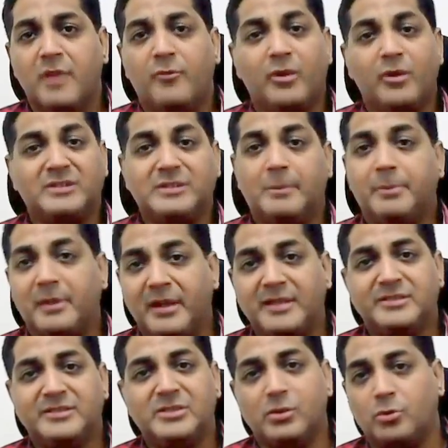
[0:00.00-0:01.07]
for example,
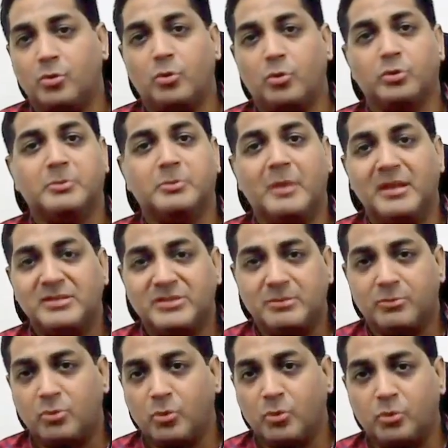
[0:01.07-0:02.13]
SEO course,
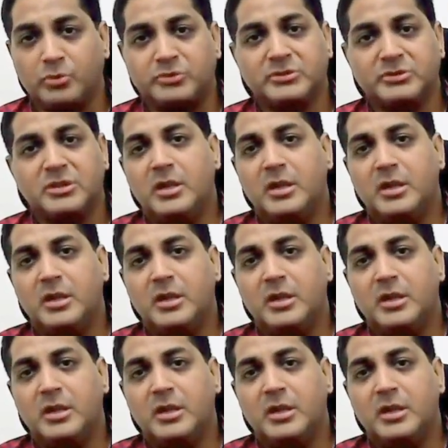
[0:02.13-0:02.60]
MailChimp course,